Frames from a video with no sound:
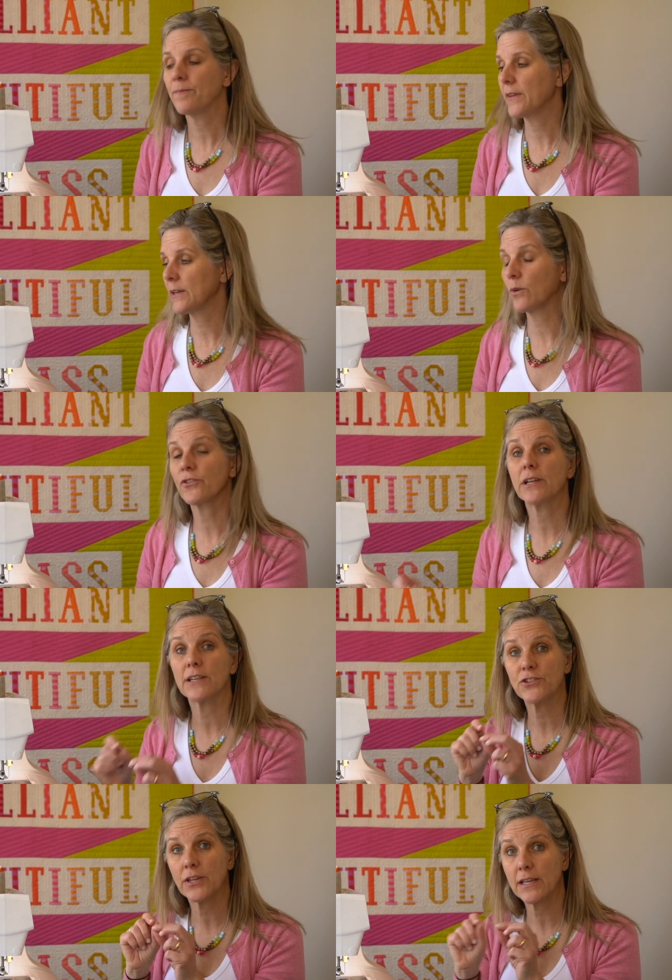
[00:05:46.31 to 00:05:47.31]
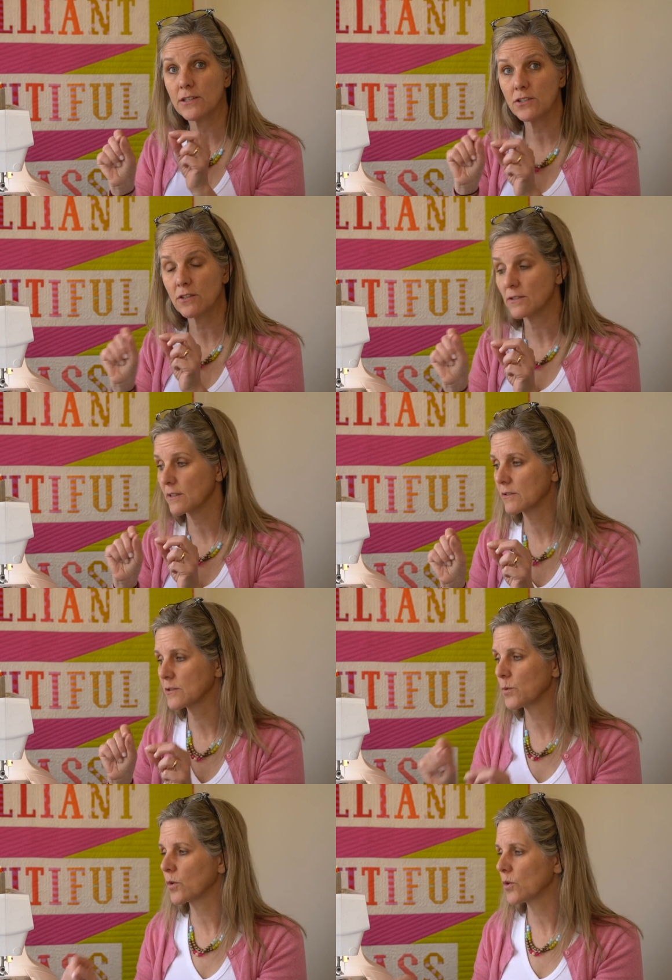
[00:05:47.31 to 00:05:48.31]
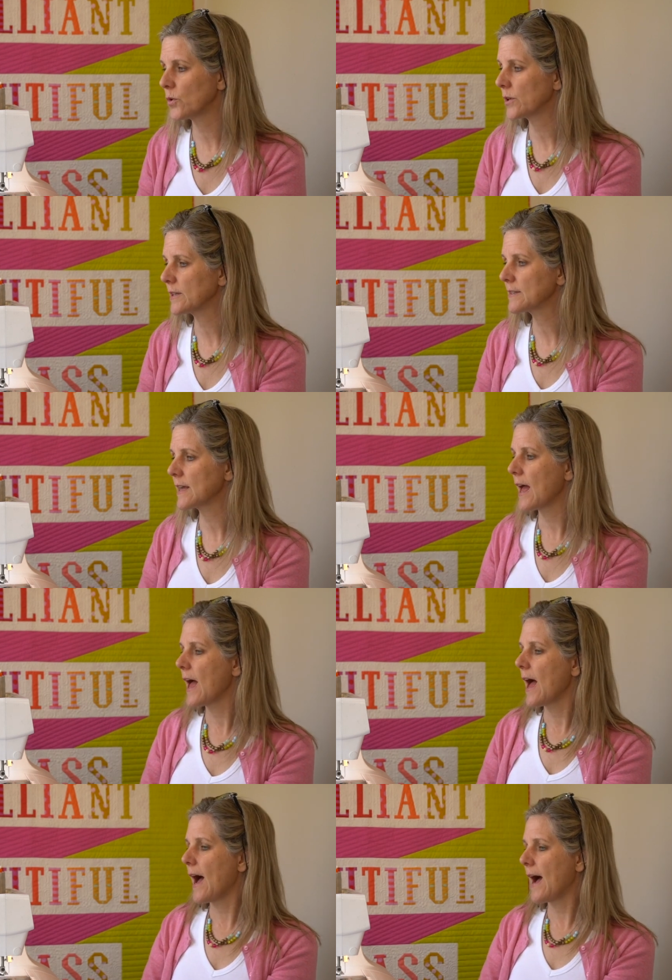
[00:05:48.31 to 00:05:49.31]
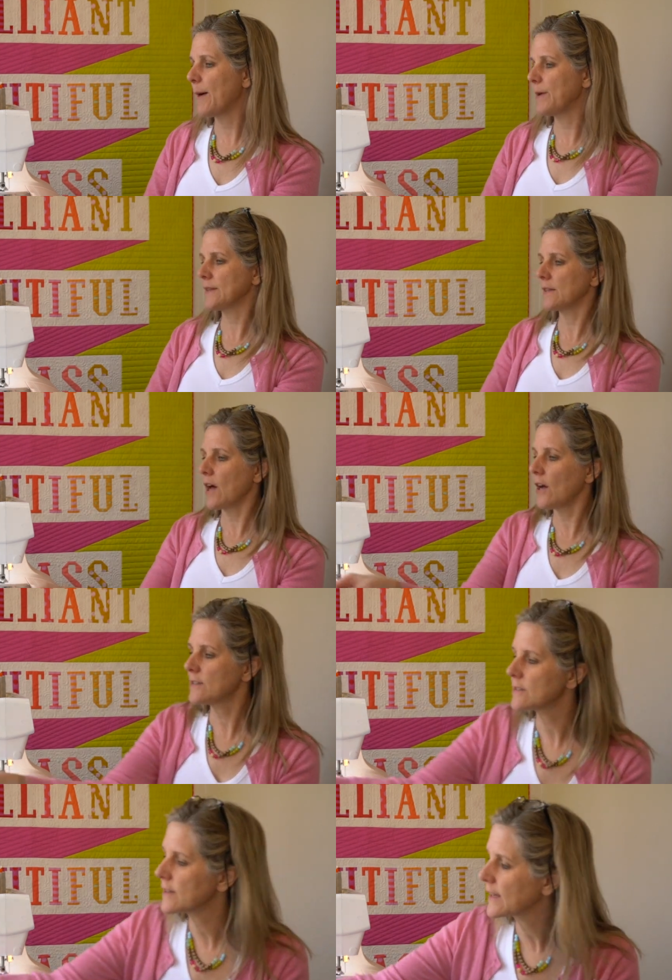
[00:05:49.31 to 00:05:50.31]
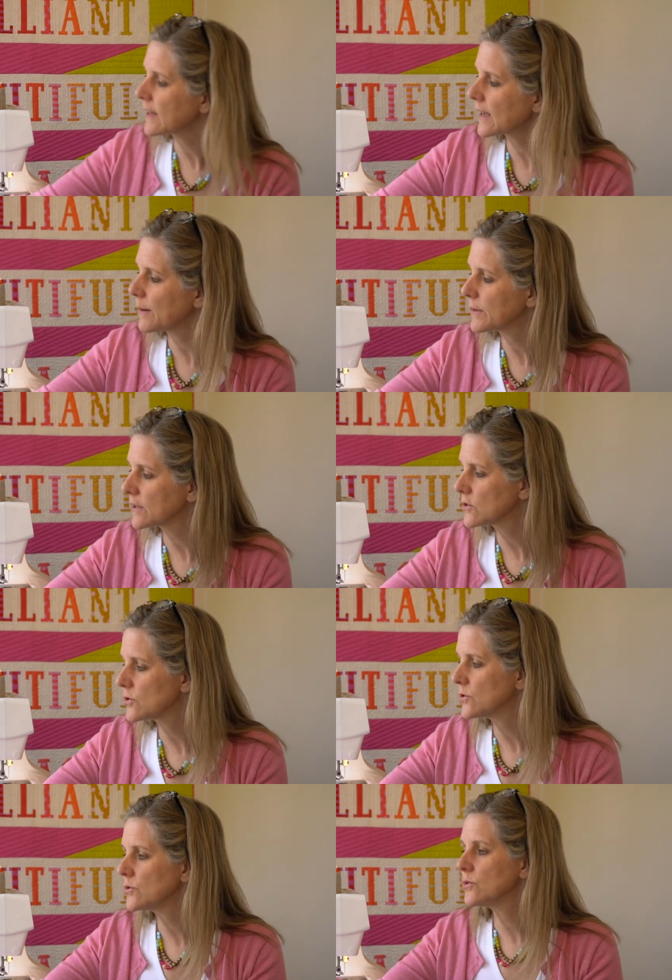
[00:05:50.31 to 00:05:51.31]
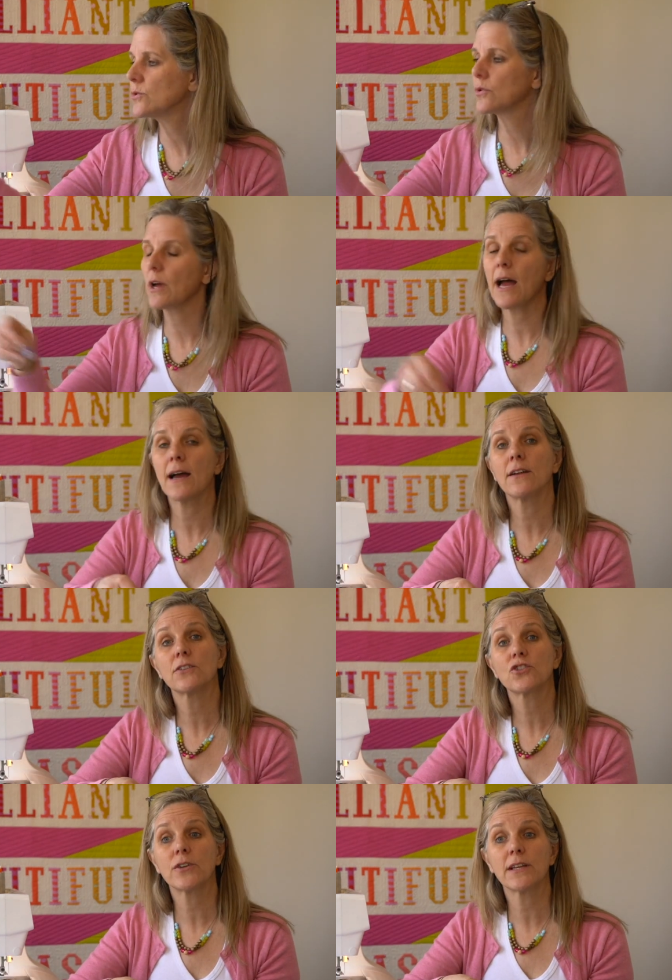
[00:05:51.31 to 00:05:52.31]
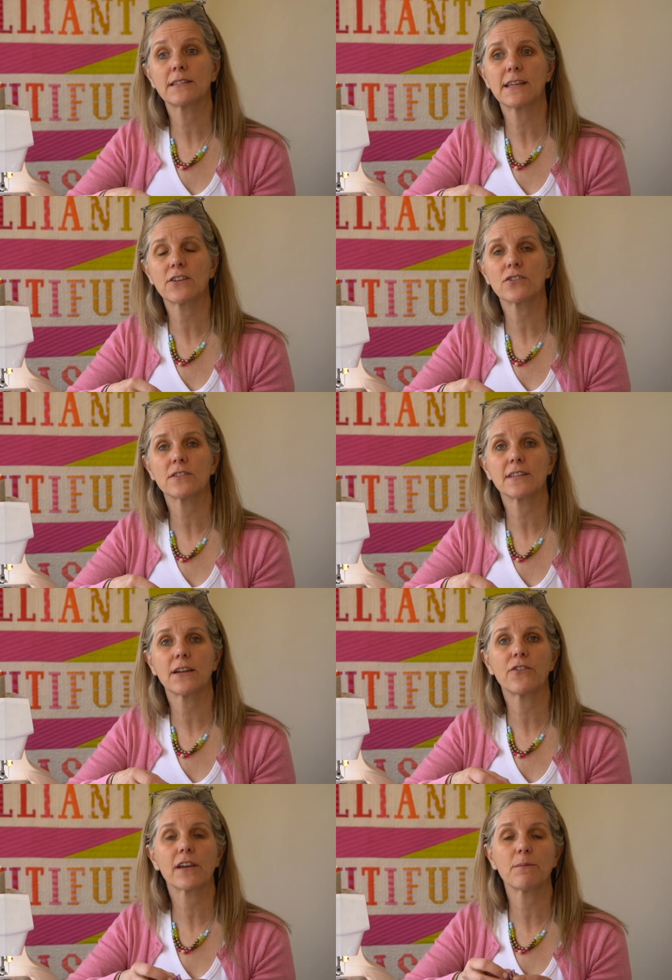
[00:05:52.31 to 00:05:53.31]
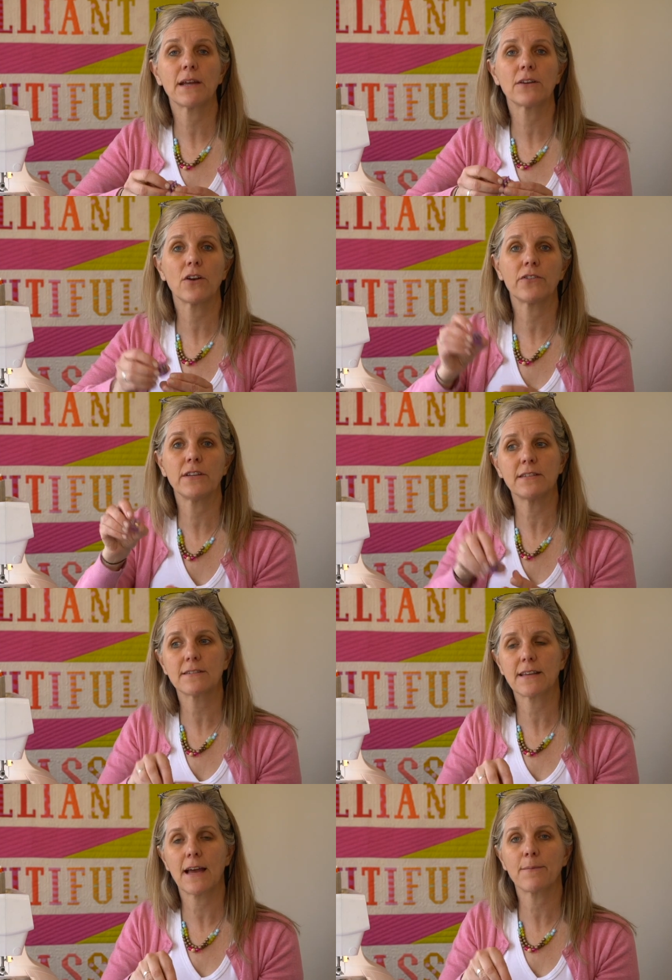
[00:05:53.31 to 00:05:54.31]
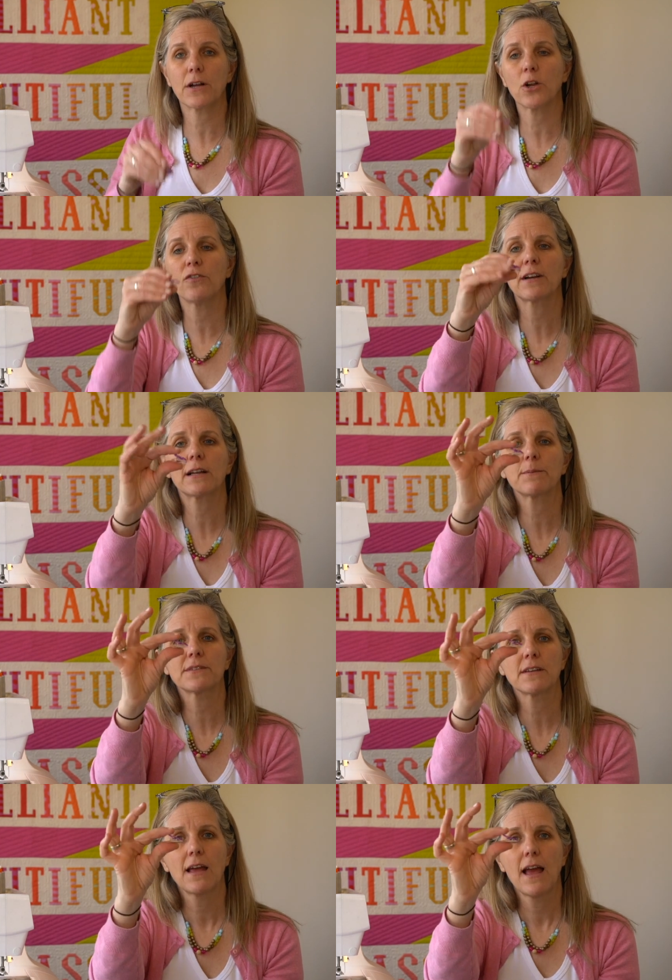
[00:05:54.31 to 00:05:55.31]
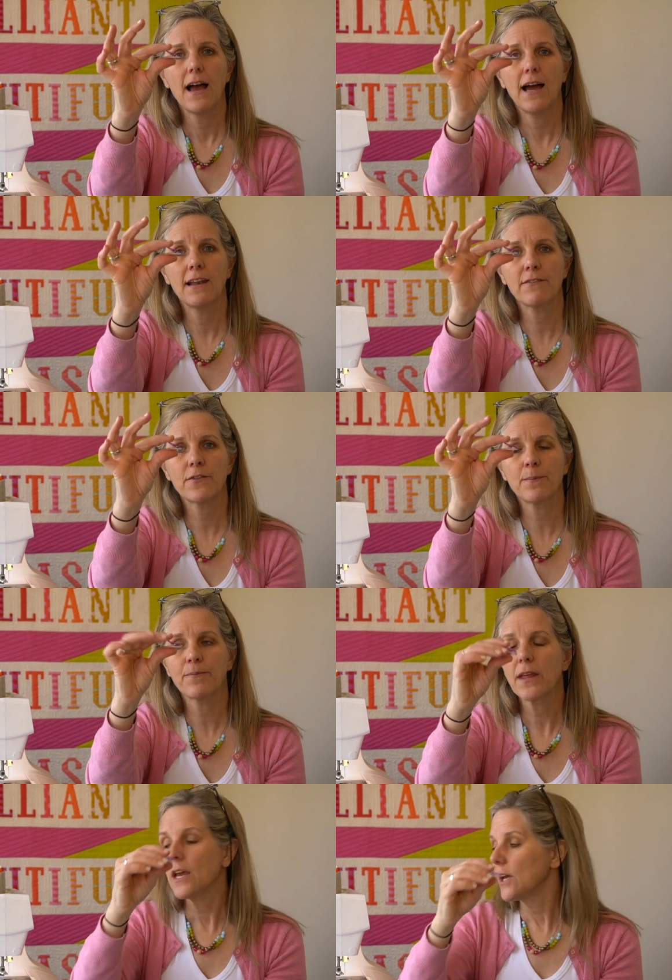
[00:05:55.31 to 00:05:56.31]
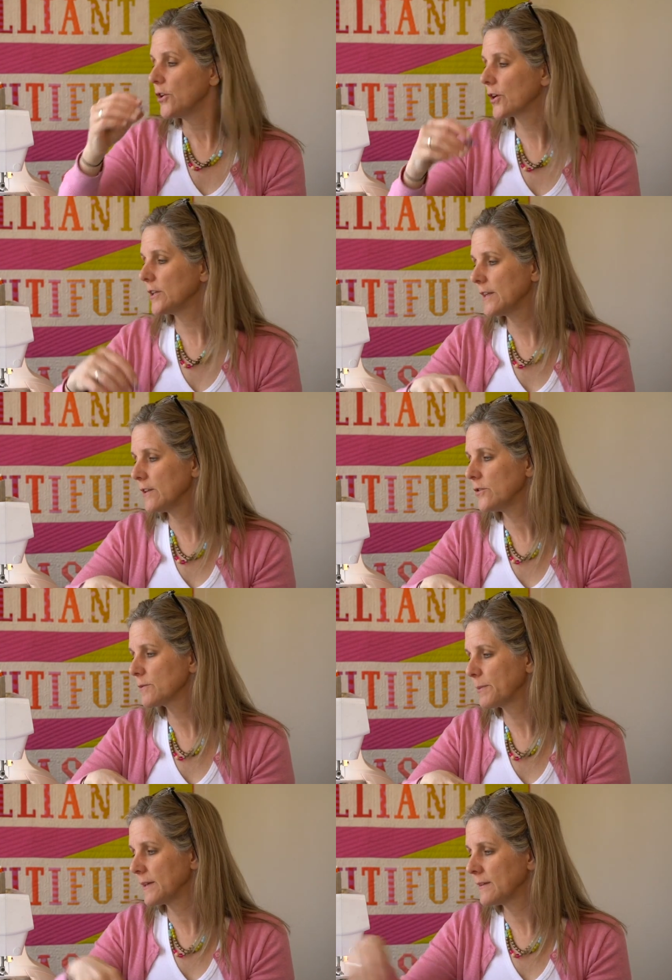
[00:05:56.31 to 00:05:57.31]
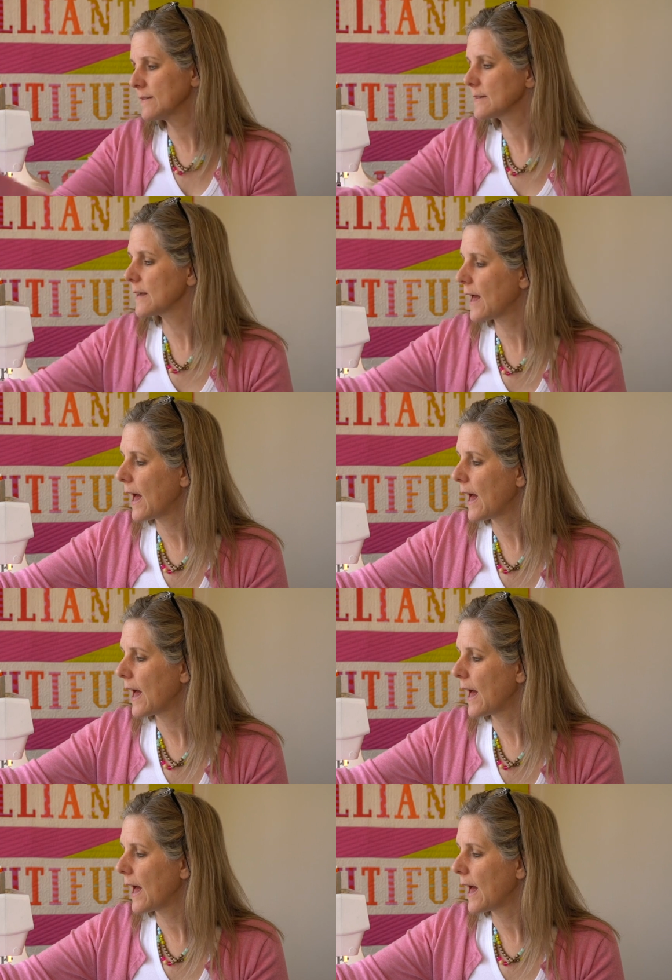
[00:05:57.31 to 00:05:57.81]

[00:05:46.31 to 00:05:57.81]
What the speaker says: it also lets you get into those little small corners. And the last thing coming to joining sections that I'd recommend are these clover clips. I love them. You can either use pins